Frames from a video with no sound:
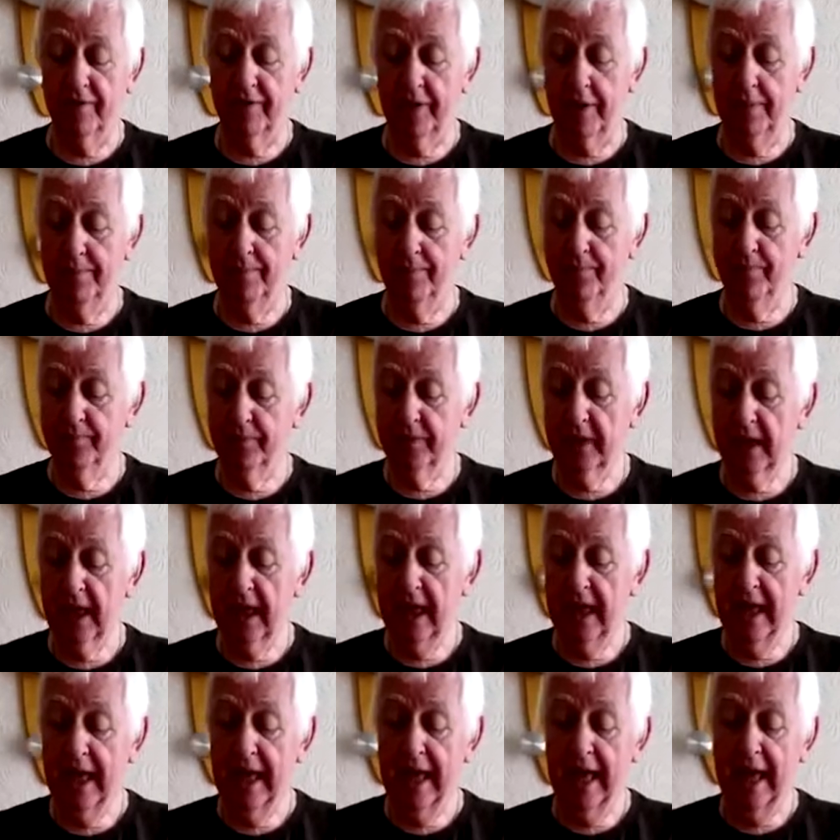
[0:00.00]
of them,
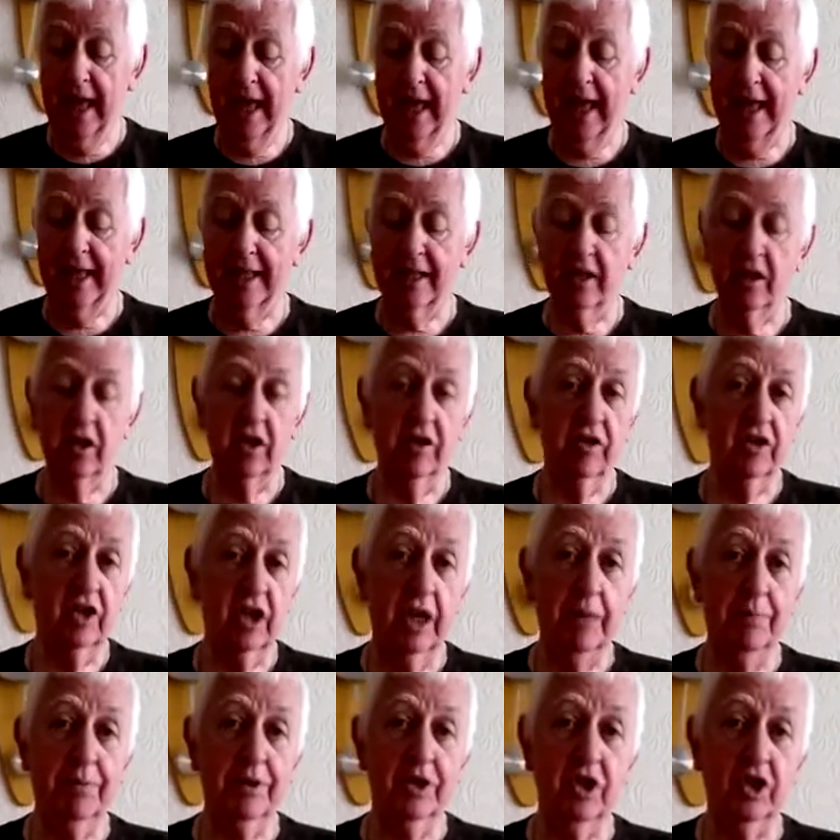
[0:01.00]
and
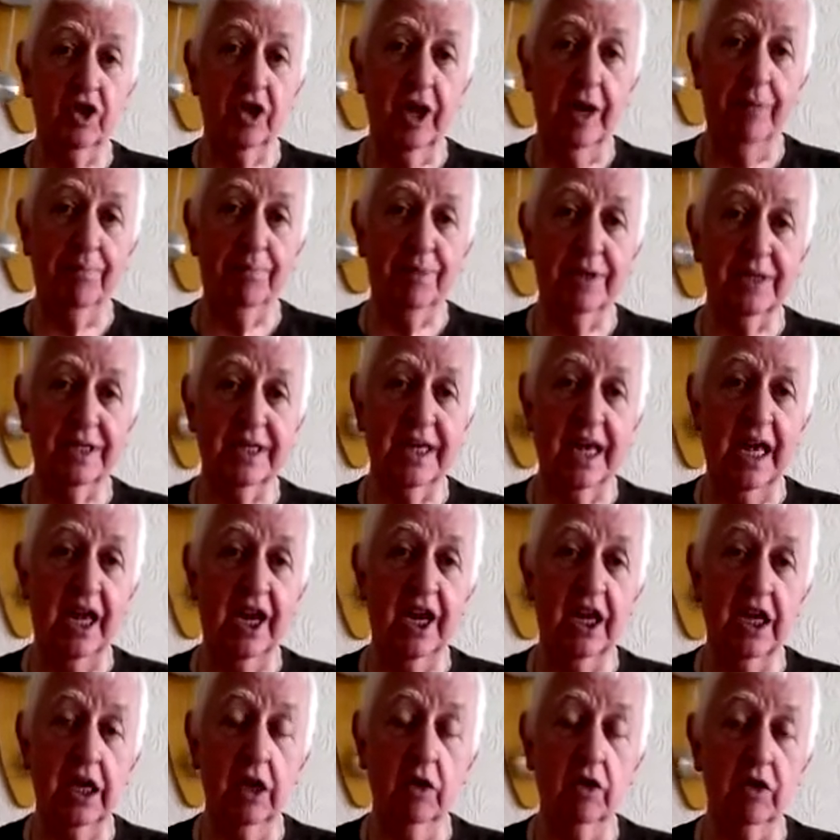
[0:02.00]
cheap as chips, and
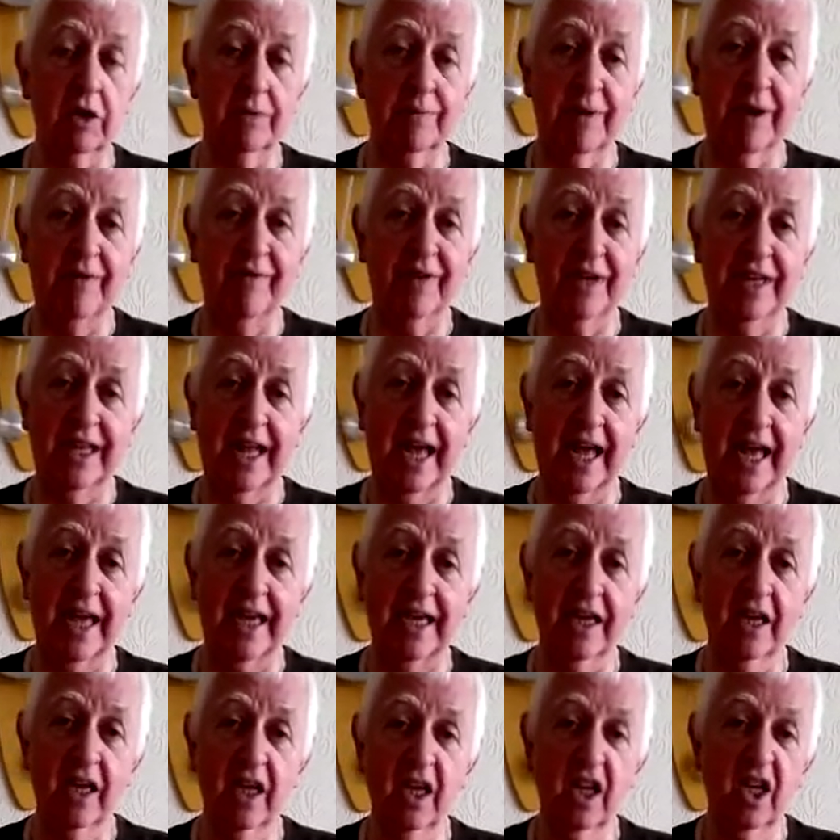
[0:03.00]
I use them every
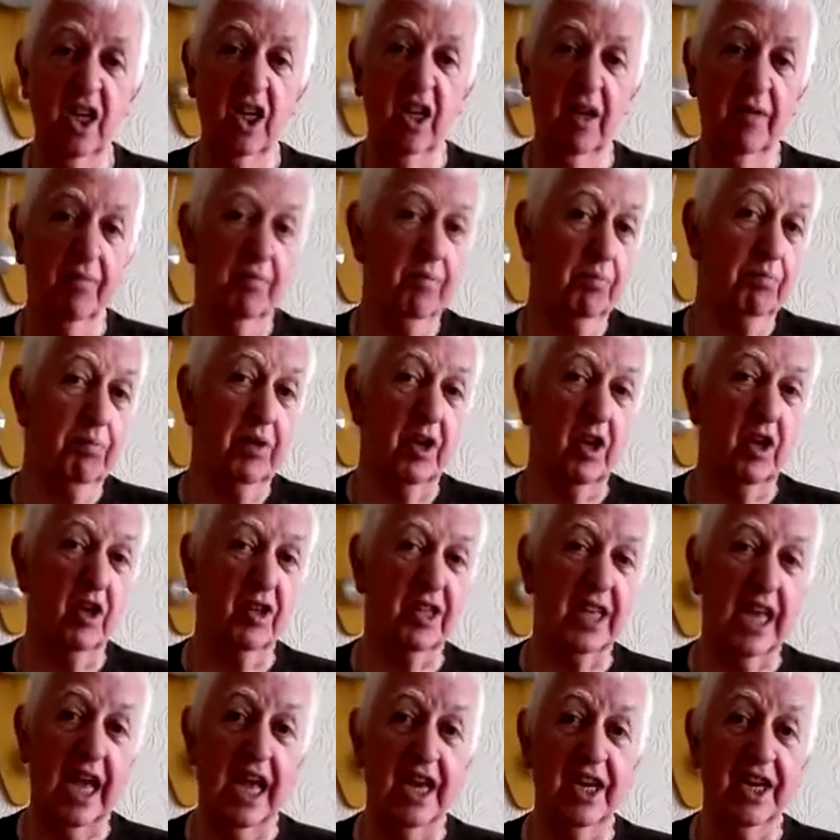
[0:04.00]
day
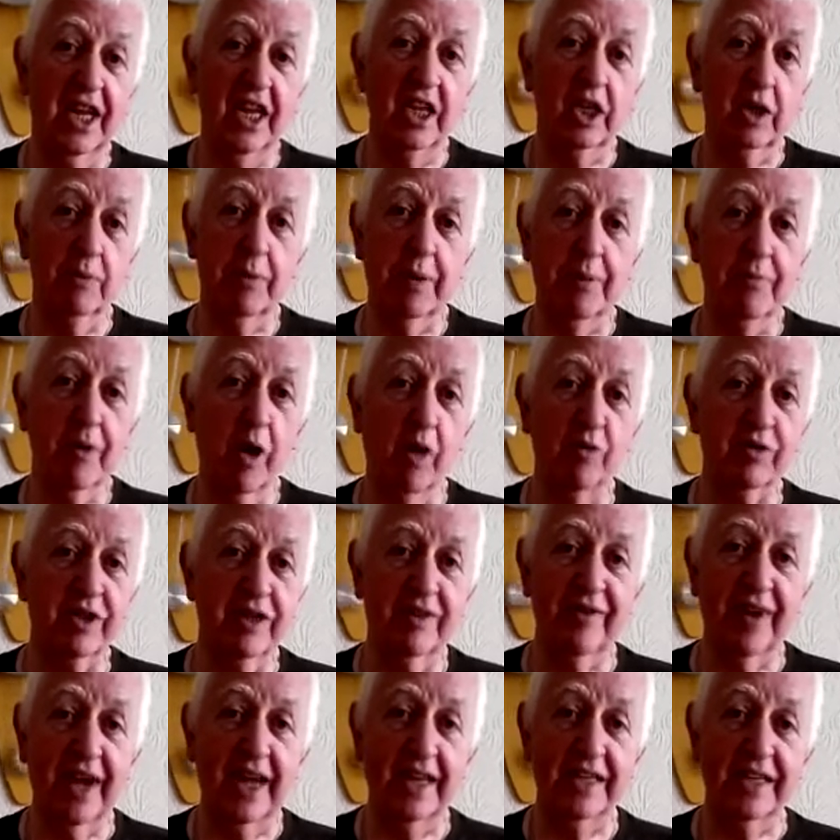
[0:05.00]
because I need to be
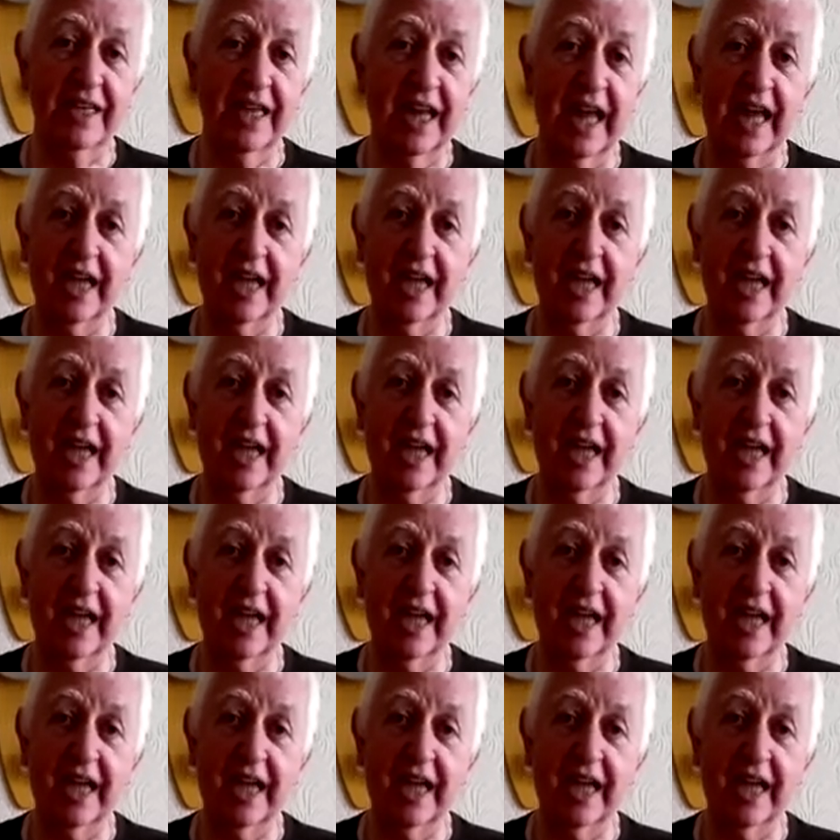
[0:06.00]
motivated.